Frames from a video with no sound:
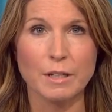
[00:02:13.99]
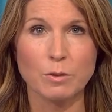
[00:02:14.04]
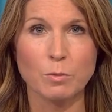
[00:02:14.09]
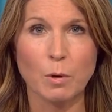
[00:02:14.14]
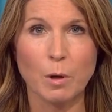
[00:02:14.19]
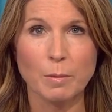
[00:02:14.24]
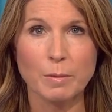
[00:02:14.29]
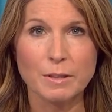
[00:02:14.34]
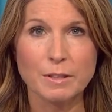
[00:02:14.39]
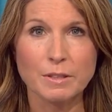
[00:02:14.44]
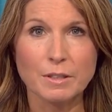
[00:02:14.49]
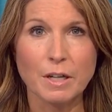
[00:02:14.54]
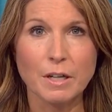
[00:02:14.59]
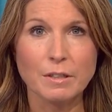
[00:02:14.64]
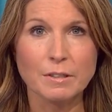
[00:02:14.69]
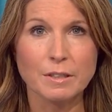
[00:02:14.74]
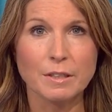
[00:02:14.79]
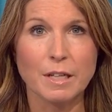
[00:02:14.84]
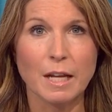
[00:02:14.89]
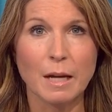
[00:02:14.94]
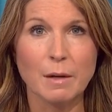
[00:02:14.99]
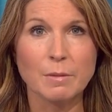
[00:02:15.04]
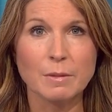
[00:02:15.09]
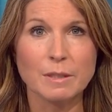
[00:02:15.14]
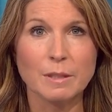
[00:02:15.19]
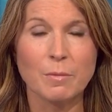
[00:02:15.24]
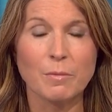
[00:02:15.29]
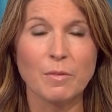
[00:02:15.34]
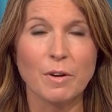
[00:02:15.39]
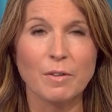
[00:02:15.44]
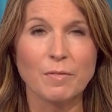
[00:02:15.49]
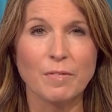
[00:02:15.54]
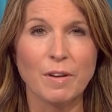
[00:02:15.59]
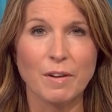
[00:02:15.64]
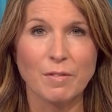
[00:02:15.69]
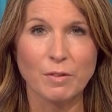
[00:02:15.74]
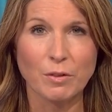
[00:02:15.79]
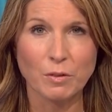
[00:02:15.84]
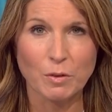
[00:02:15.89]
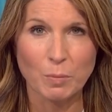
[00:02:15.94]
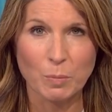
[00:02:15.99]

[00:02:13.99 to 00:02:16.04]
is where we start today with some of our favorite